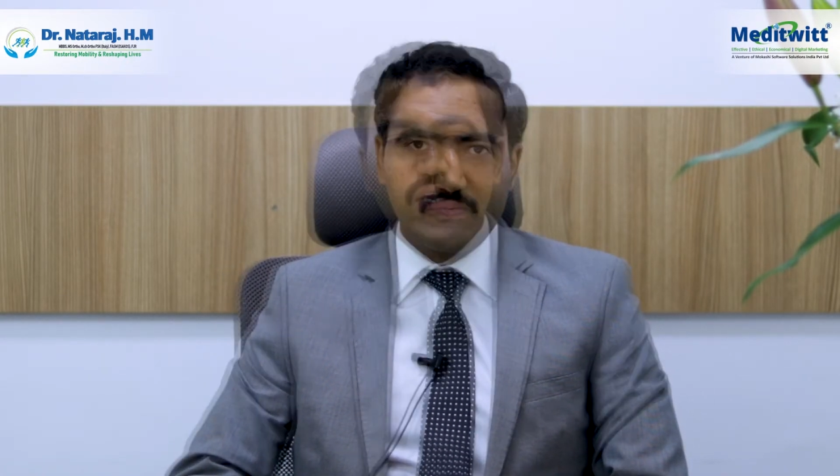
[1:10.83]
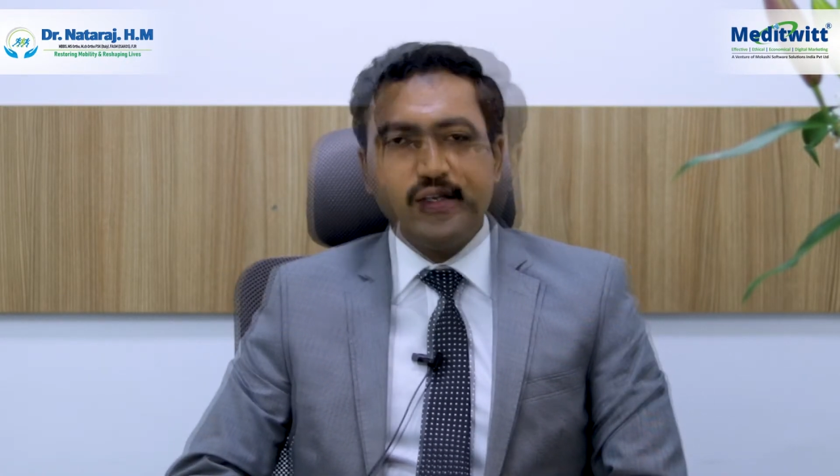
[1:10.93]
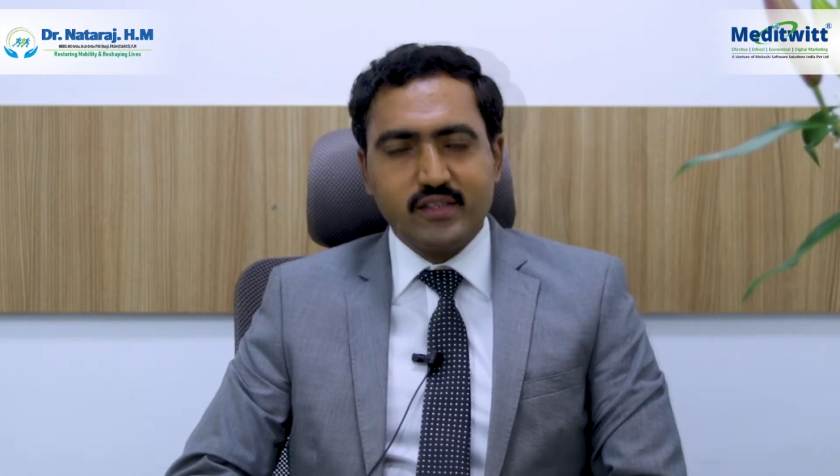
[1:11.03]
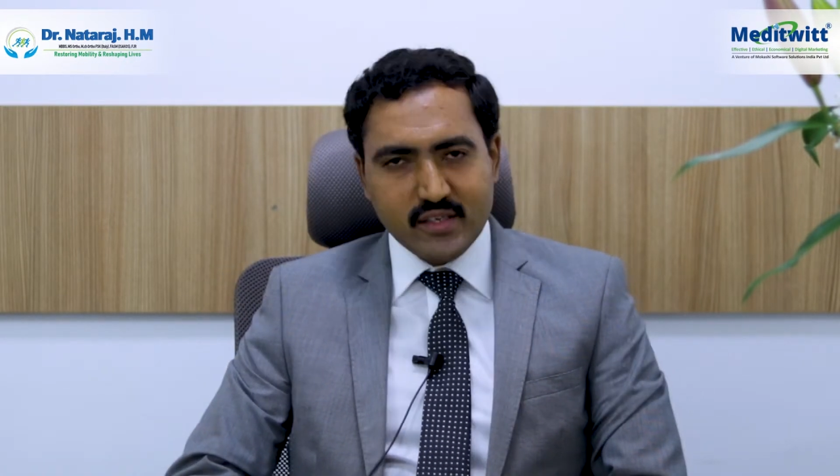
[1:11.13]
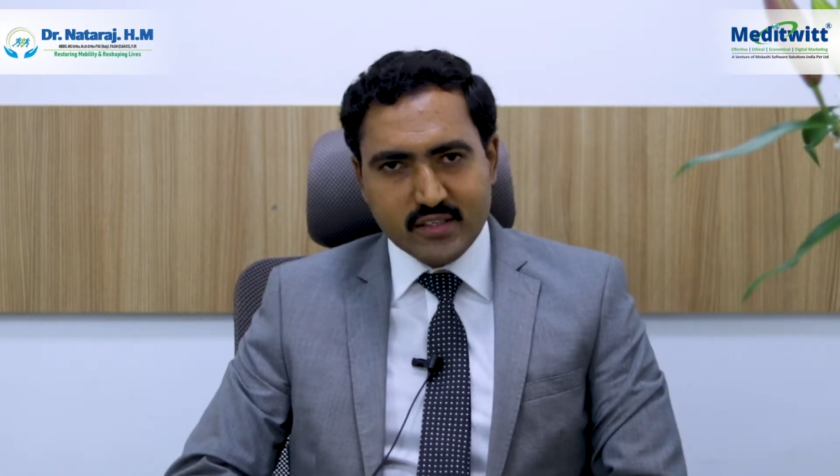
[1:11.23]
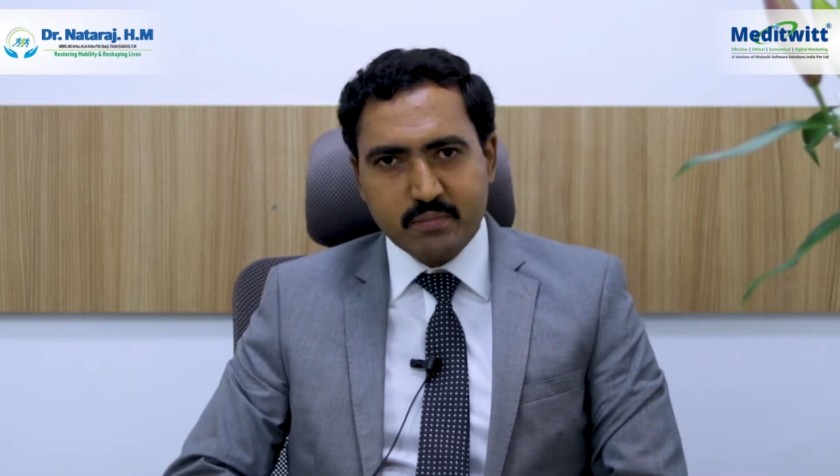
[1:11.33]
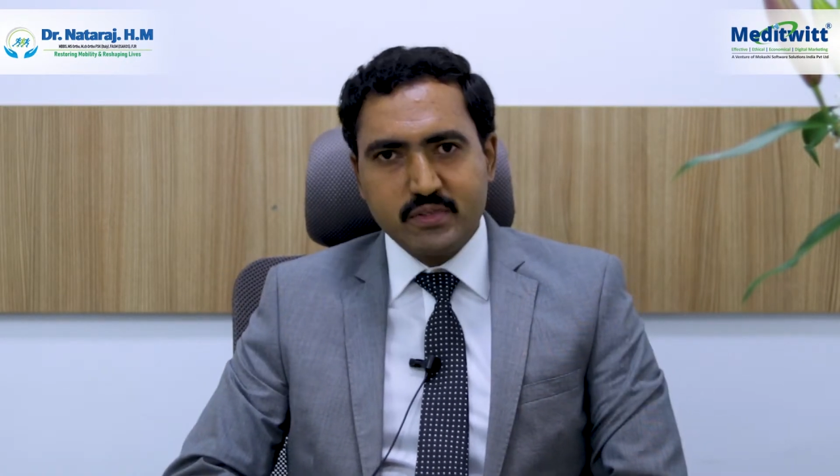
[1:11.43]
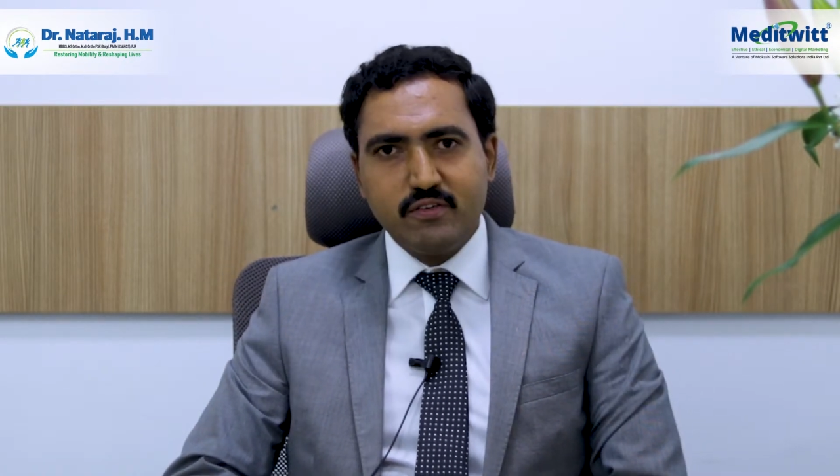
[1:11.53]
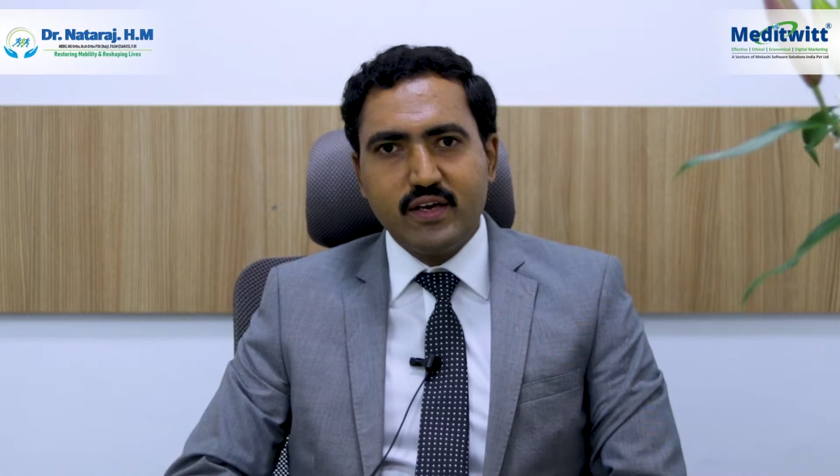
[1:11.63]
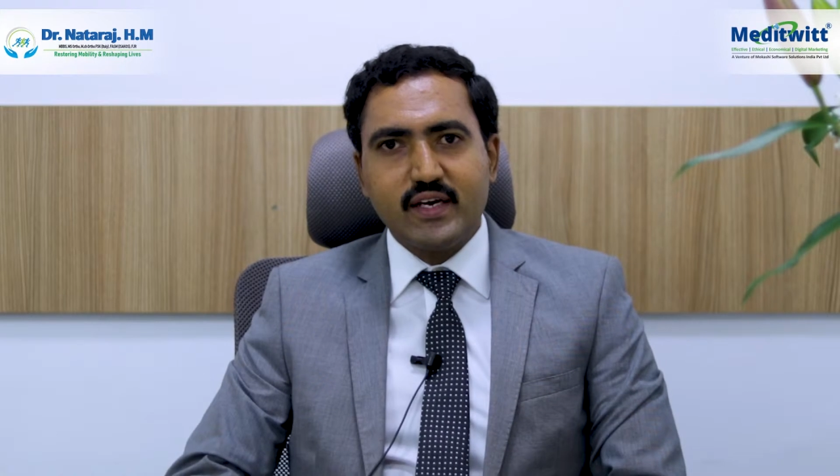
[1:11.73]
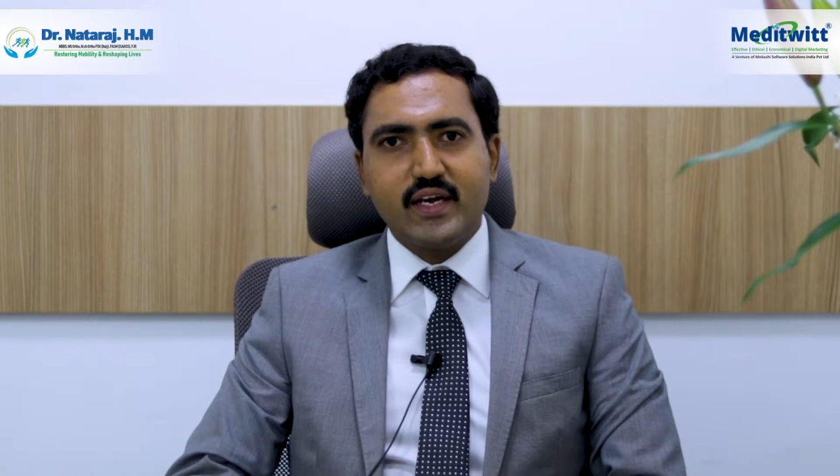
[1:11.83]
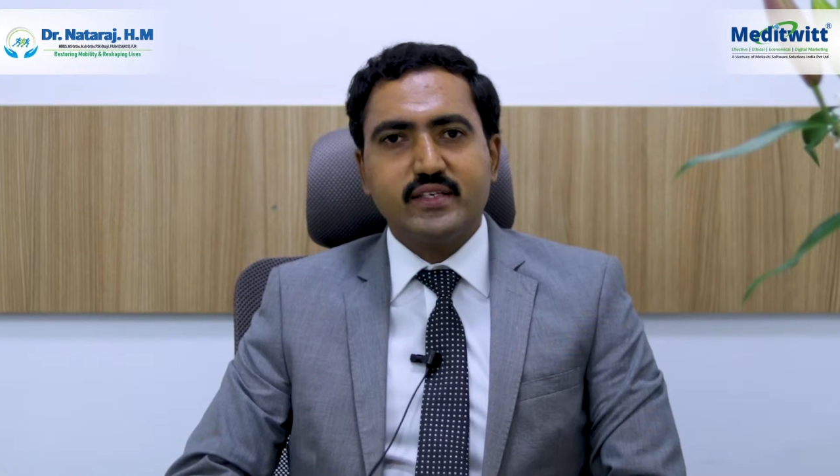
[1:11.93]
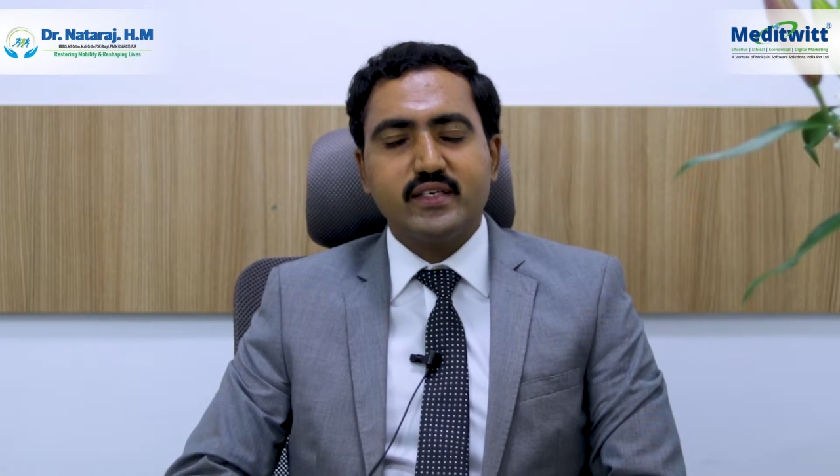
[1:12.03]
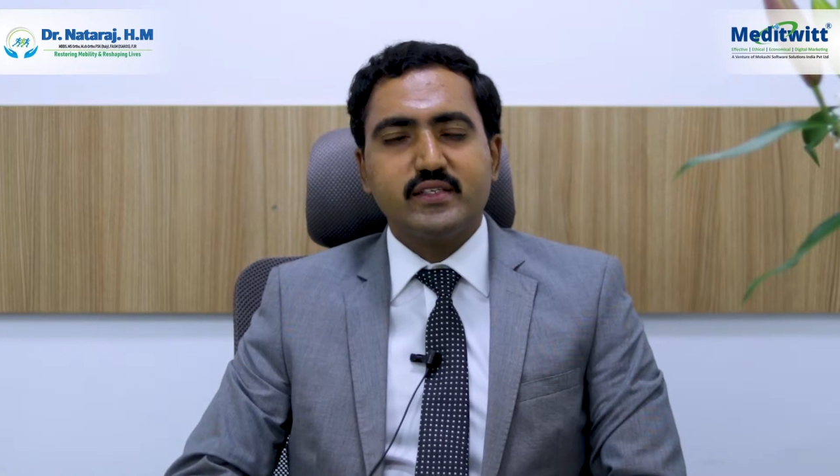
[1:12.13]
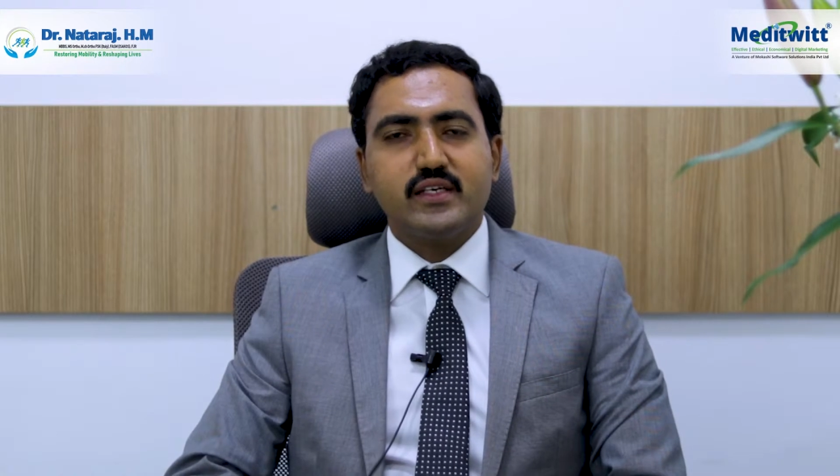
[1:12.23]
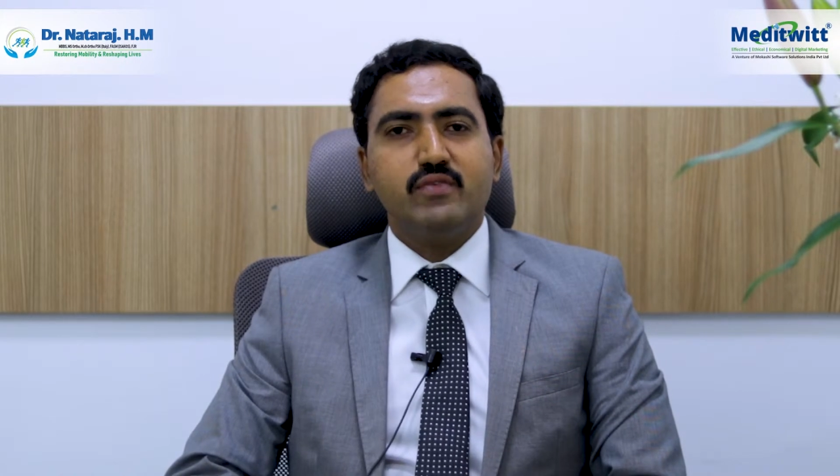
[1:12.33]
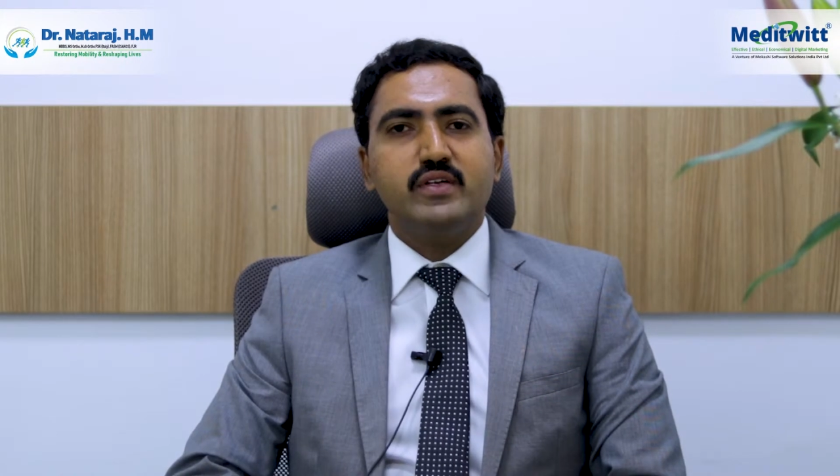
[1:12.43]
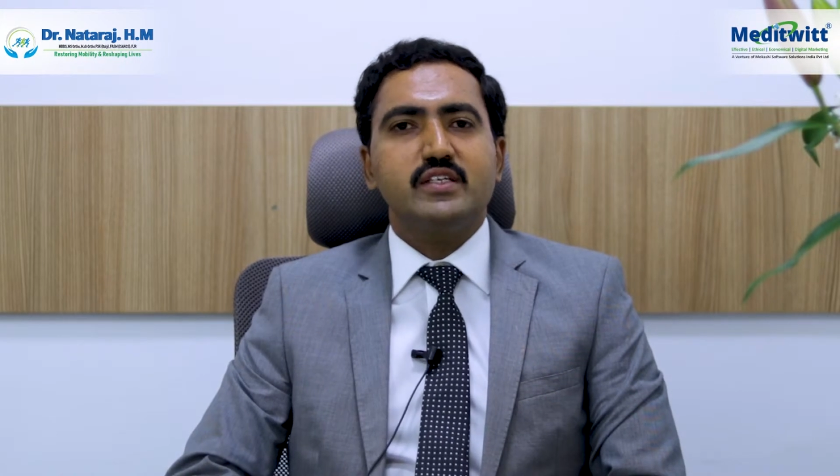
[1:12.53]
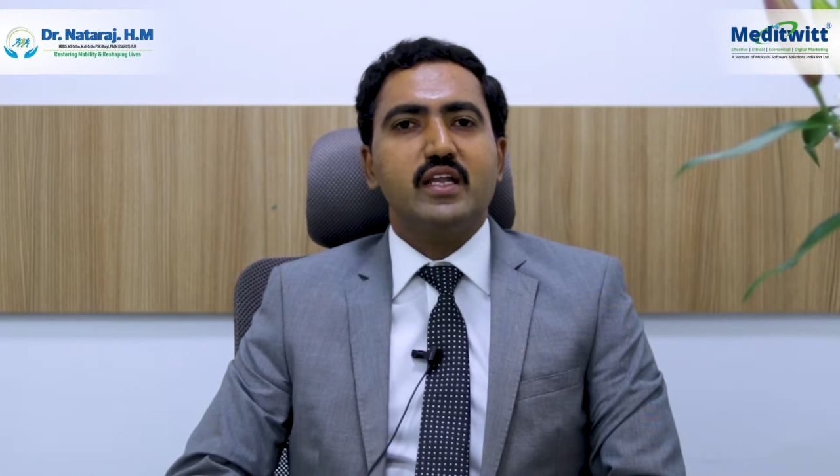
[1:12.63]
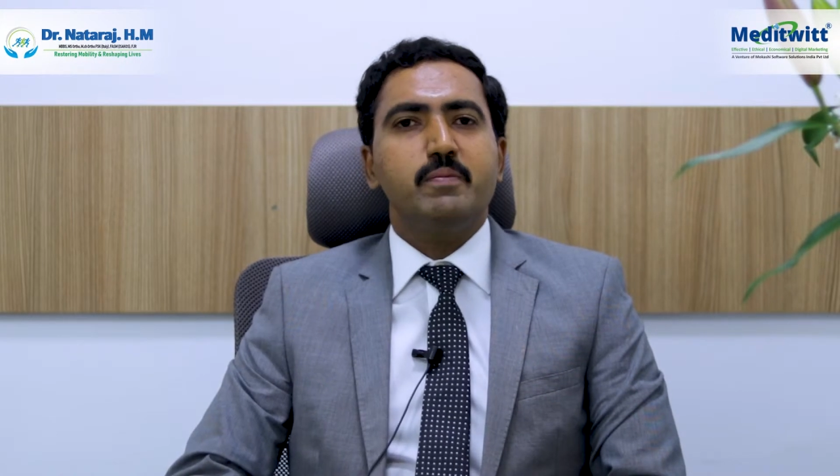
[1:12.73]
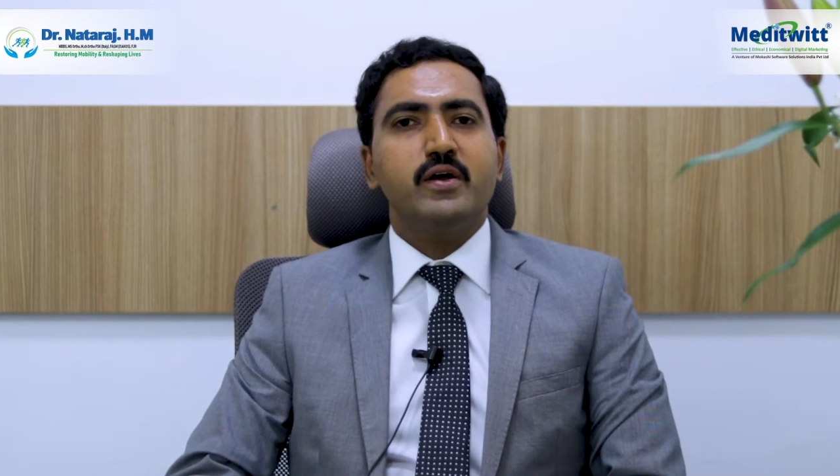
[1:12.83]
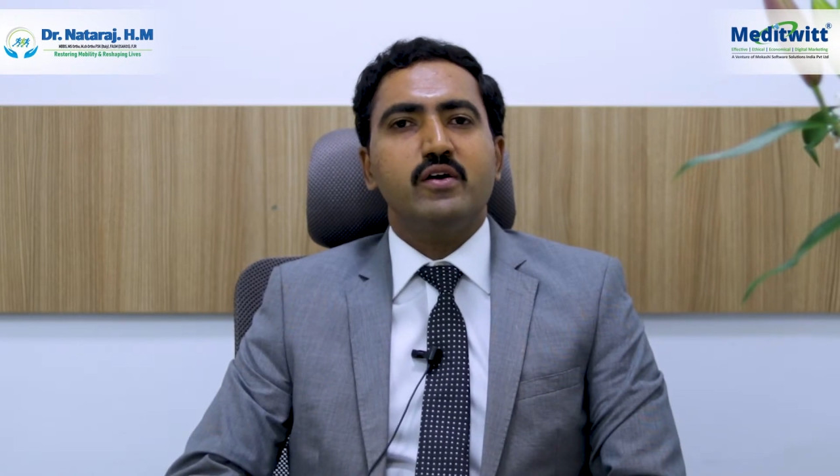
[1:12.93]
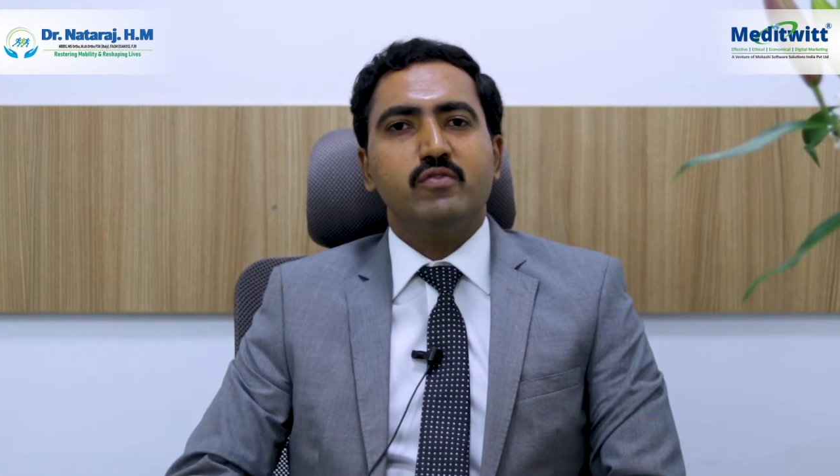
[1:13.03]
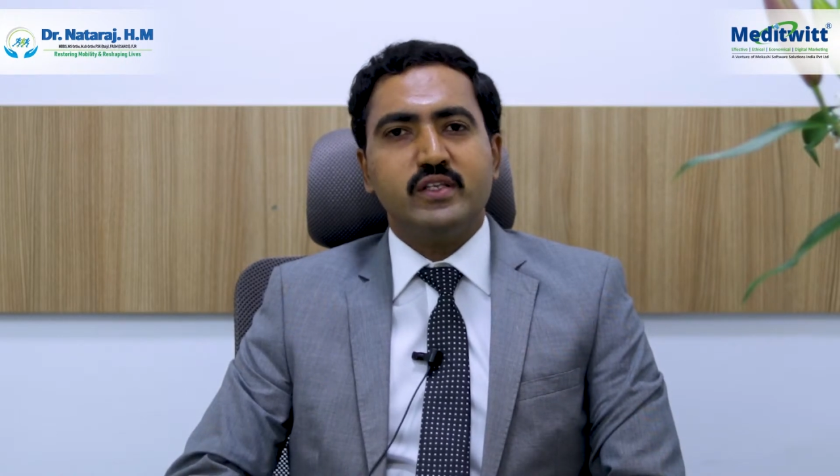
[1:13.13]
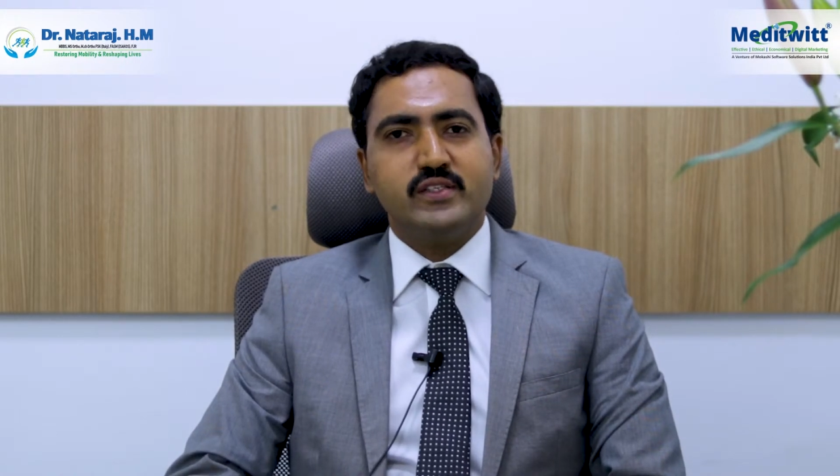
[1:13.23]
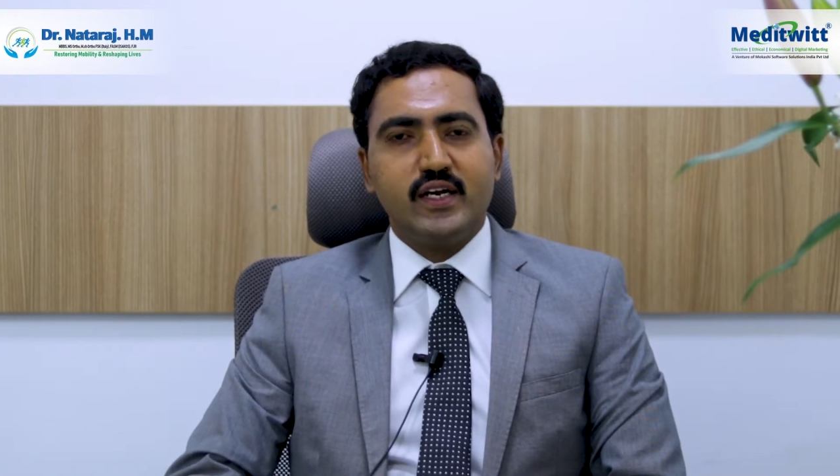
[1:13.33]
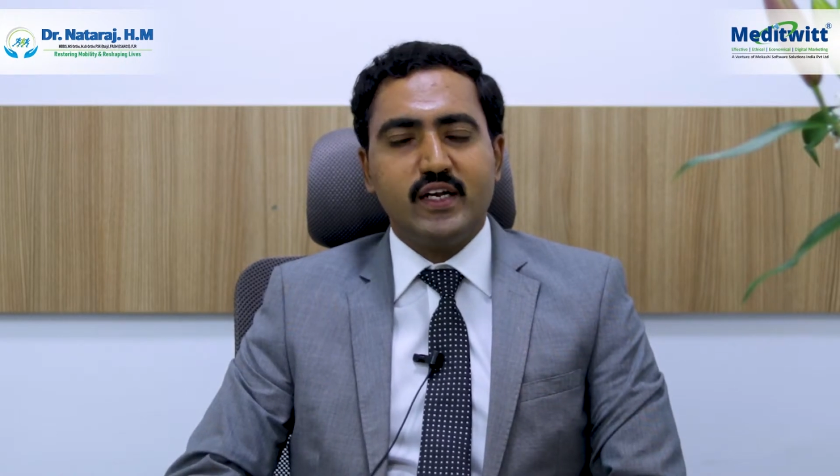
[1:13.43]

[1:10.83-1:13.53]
In some severe cases, even sleeping on one side,